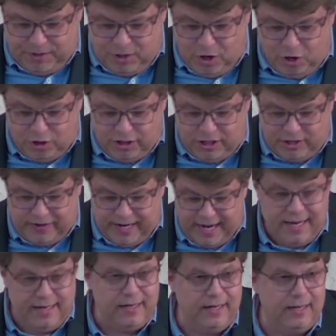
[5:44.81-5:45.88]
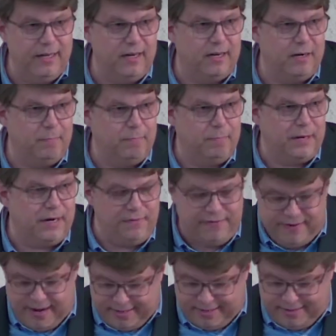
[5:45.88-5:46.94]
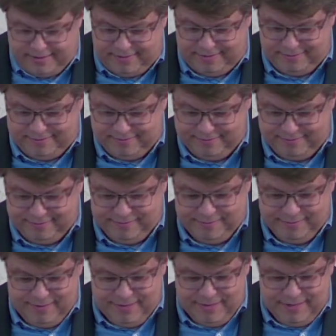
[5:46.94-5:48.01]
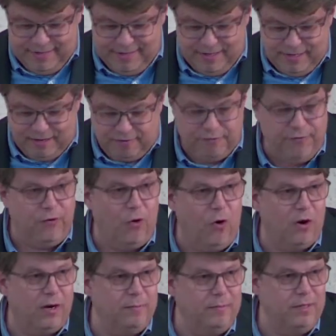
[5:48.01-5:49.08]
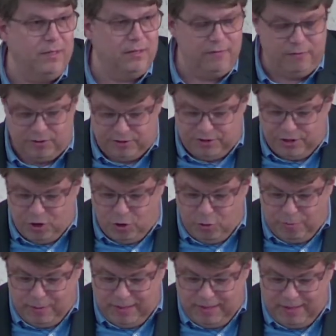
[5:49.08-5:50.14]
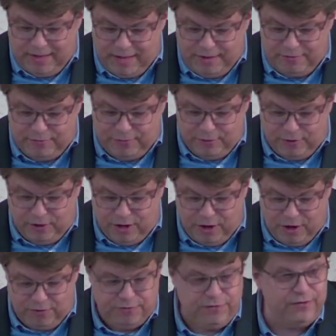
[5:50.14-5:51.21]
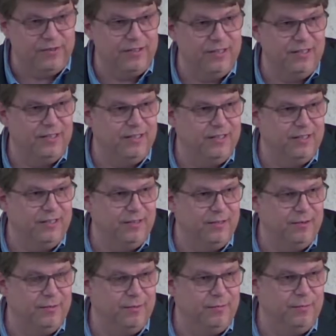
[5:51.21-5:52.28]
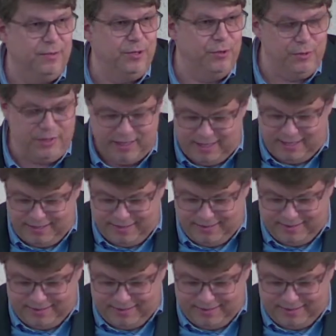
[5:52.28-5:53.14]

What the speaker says: God created her perfect. Her form was noble and full of beauty.